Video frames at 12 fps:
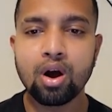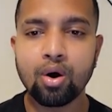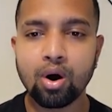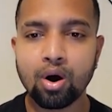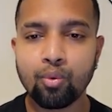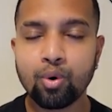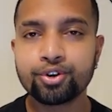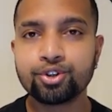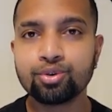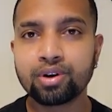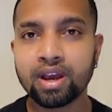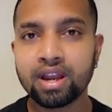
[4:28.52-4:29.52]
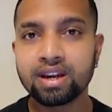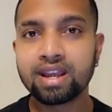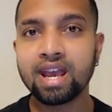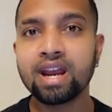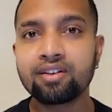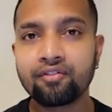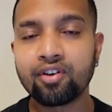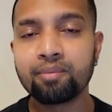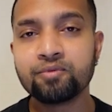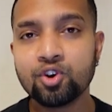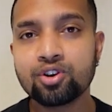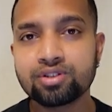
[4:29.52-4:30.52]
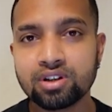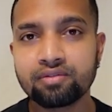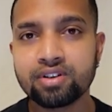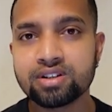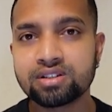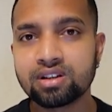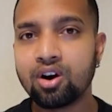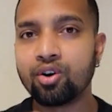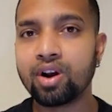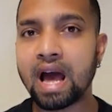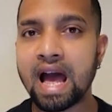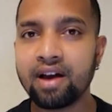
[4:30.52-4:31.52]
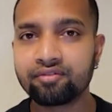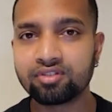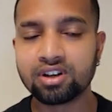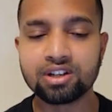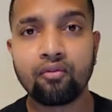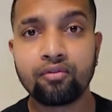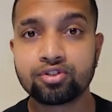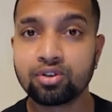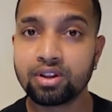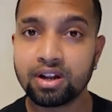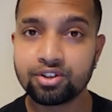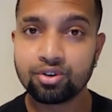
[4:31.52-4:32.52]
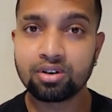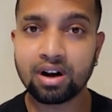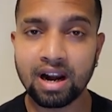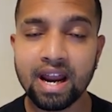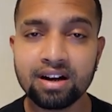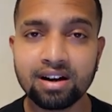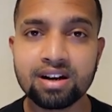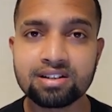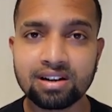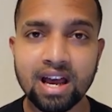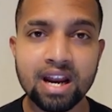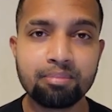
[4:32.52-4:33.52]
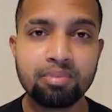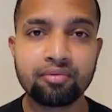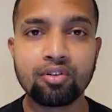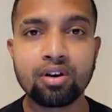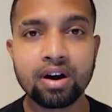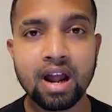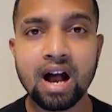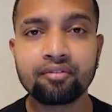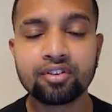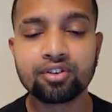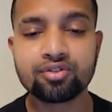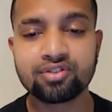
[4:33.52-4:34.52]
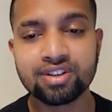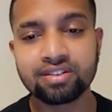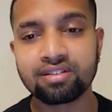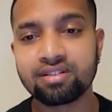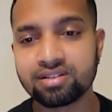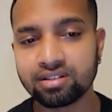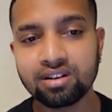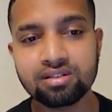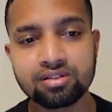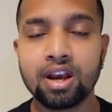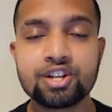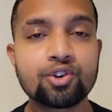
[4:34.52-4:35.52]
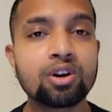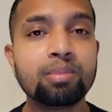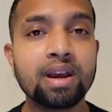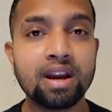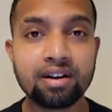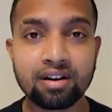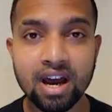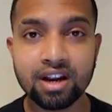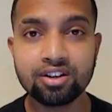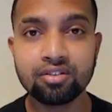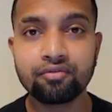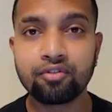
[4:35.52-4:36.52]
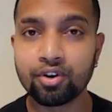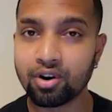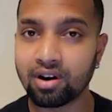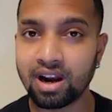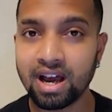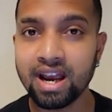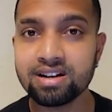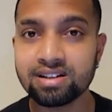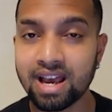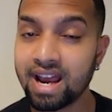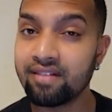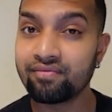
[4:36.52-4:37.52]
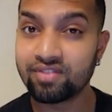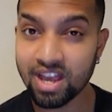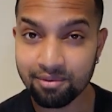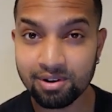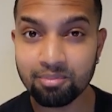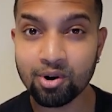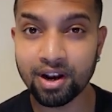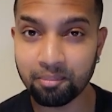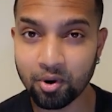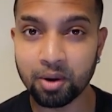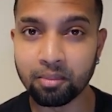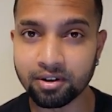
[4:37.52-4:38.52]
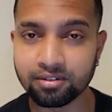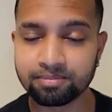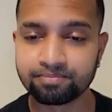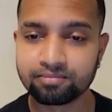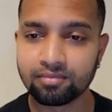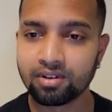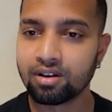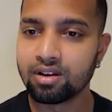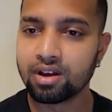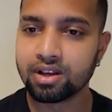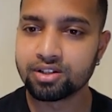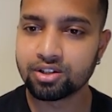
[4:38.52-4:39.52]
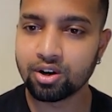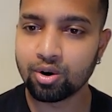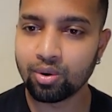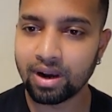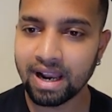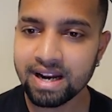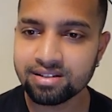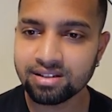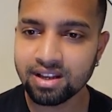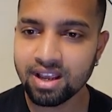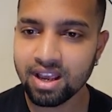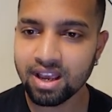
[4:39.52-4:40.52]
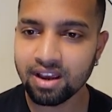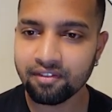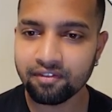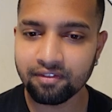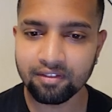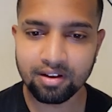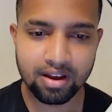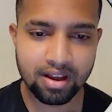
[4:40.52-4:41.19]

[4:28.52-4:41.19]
what you can get from your service on after, so that your client can slide before and after to see the results. It's going to be interactive for your clients and they will book an appointment. So let's see if